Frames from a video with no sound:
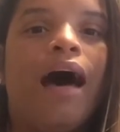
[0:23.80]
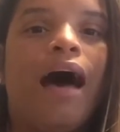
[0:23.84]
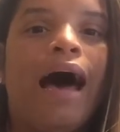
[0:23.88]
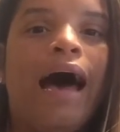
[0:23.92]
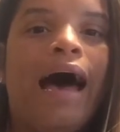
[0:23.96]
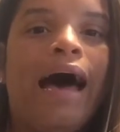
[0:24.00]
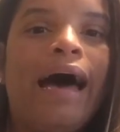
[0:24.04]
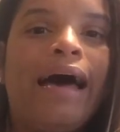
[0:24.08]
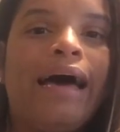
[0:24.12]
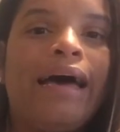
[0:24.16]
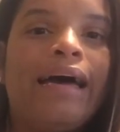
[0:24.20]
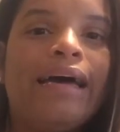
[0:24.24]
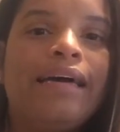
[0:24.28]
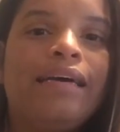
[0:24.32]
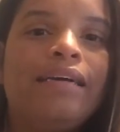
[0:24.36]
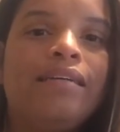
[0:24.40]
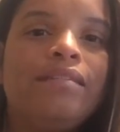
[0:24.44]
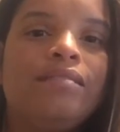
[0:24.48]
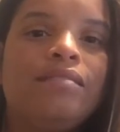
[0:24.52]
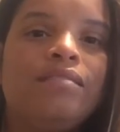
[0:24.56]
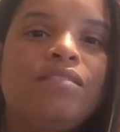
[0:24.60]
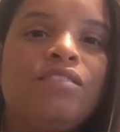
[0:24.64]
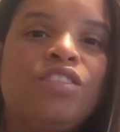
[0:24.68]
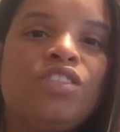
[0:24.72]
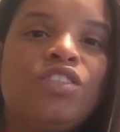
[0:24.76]
I
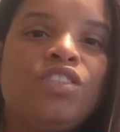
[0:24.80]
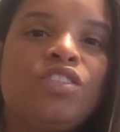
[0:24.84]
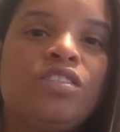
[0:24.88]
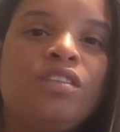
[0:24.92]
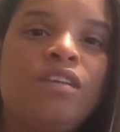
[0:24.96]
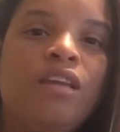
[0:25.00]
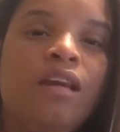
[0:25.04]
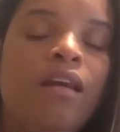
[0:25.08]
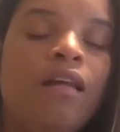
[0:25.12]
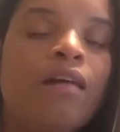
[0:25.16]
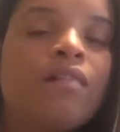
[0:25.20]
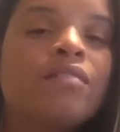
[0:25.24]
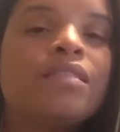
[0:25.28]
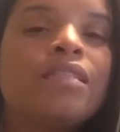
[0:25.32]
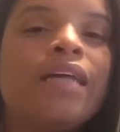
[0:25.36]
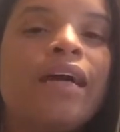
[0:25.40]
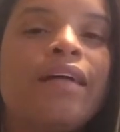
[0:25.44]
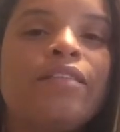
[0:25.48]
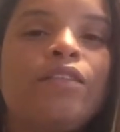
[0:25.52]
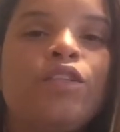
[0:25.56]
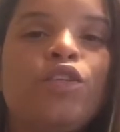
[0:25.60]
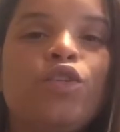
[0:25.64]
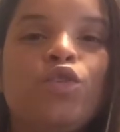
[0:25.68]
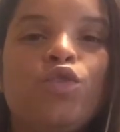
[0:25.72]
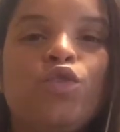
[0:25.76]
looked
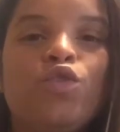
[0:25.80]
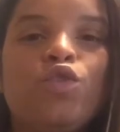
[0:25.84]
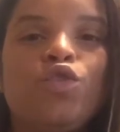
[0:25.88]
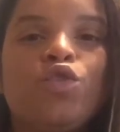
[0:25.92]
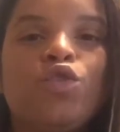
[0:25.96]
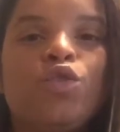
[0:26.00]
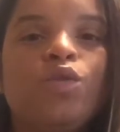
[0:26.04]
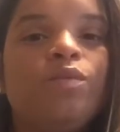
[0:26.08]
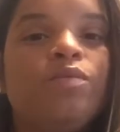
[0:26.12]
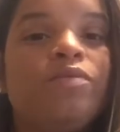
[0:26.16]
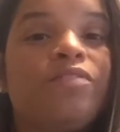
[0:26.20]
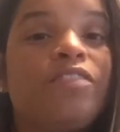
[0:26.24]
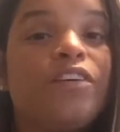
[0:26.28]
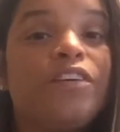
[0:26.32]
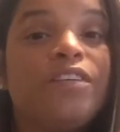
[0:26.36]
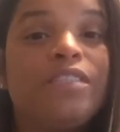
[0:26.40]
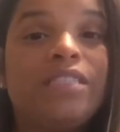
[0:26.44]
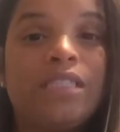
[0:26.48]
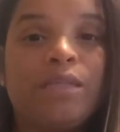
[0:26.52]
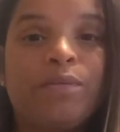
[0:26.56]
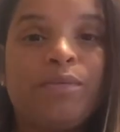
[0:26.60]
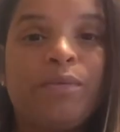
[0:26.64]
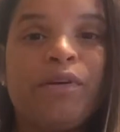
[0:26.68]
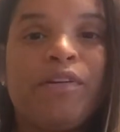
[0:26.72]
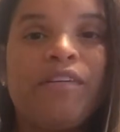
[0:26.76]
on YouTube for
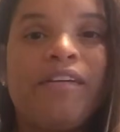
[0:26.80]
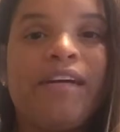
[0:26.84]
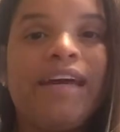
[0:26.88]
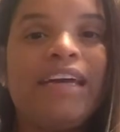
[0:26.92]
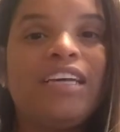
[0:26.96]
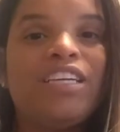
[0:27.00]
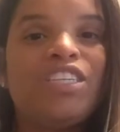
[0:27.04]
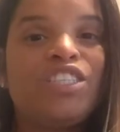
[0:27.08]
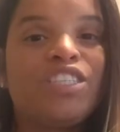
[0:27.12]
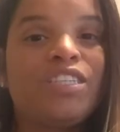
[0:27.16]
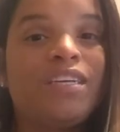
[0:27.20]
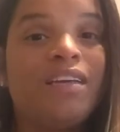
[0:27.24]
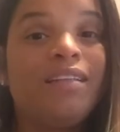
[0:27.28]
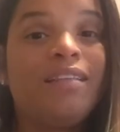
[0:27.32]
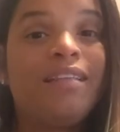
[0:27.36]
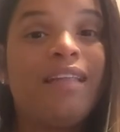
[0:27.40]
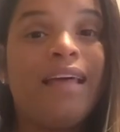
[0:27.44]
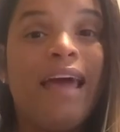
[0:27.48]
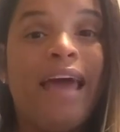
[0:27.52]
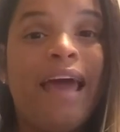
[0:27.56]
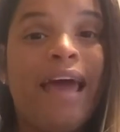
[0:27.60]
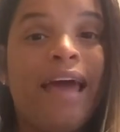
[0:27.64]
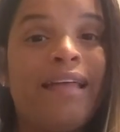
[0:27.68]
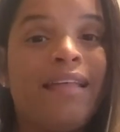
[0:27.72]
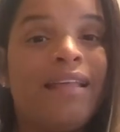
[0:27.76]
inspiration
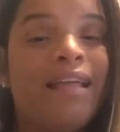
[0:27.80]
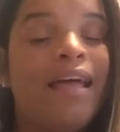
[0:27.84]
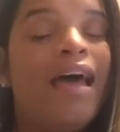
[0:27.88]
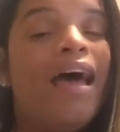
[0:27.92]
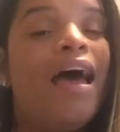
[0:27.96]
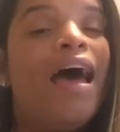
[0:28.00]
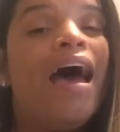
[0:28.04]
and